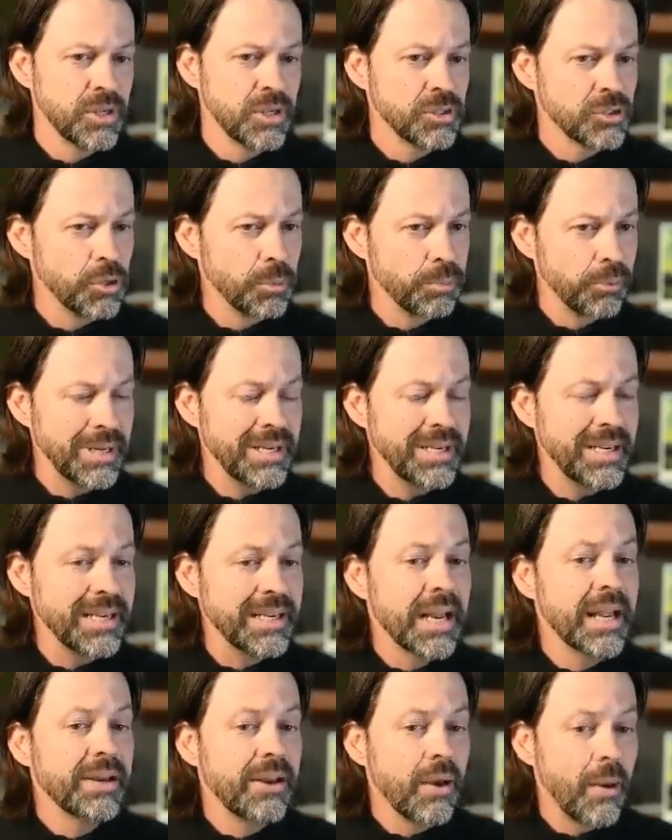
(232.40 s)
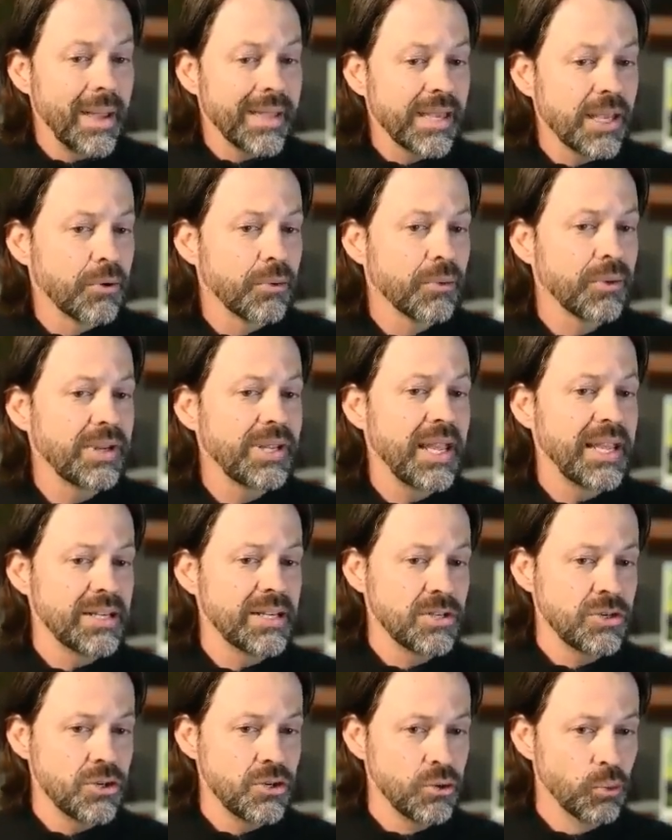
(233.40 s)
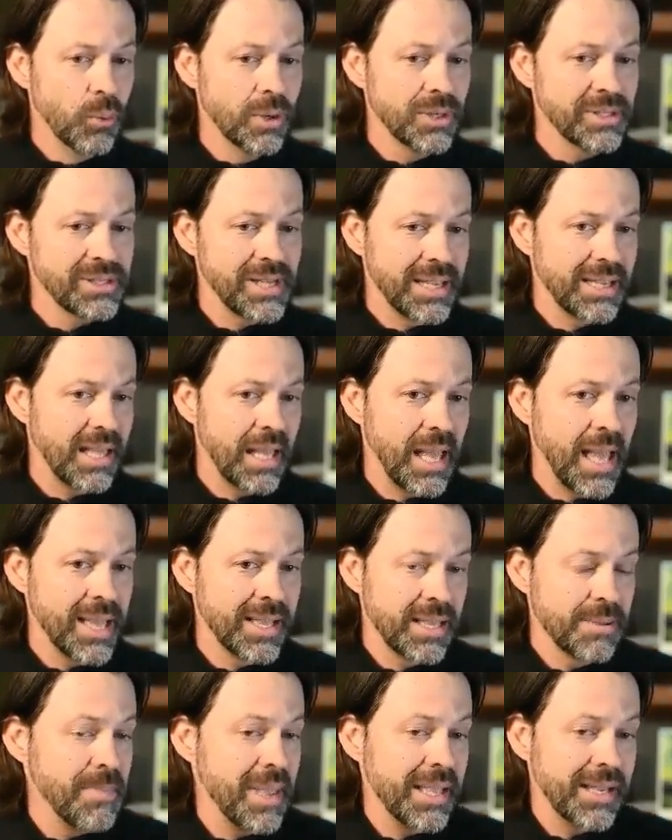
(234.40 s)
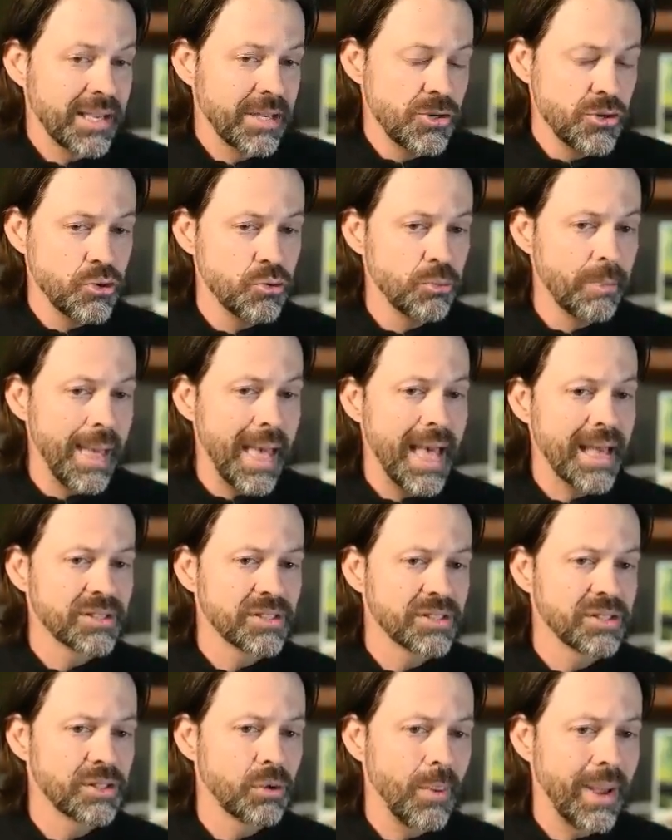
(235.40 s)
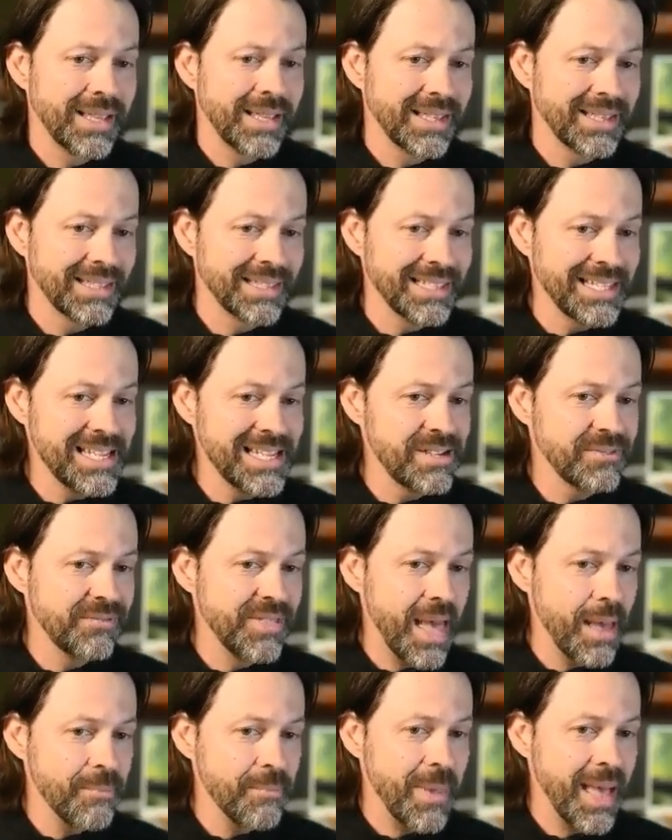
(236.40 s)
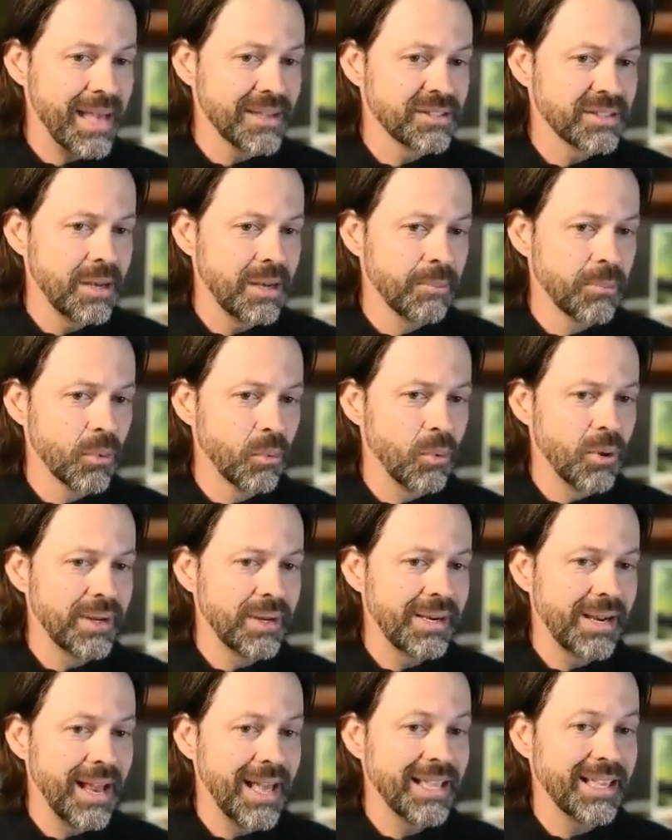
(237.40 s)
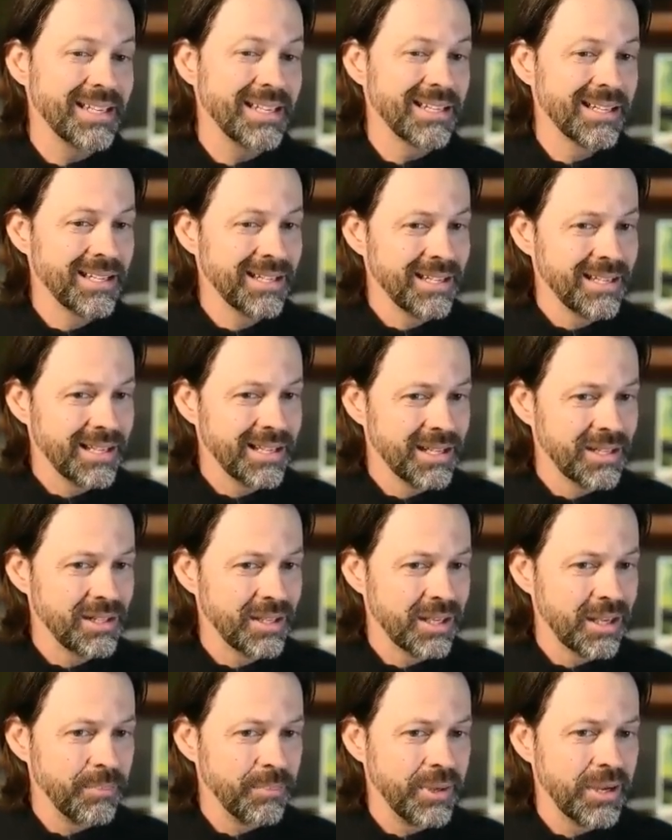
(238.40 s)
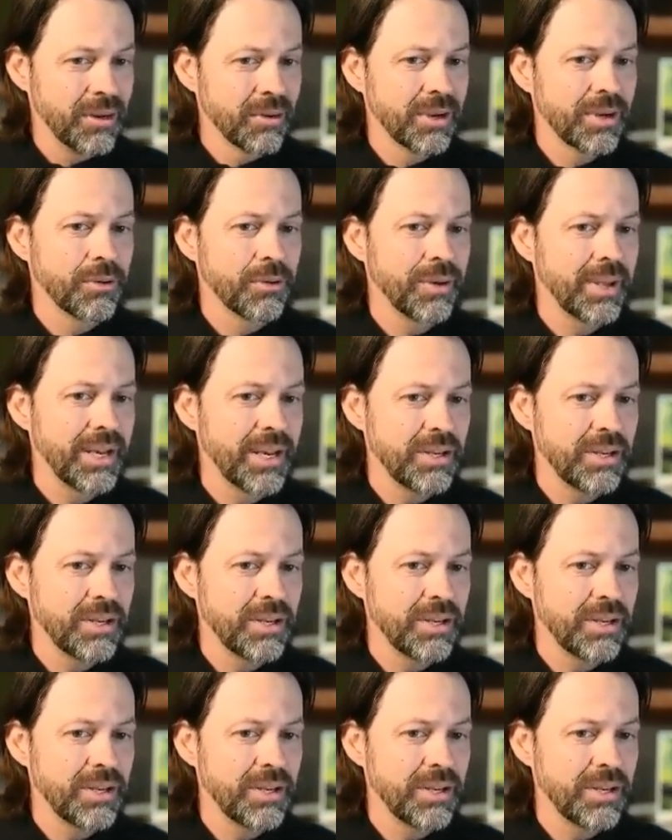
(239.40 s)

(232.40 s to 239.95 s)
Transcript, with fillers: So pretty neat. Now I can create new ones. I can, I can make a new mask. So I can leave that mask number one and I can click up here and create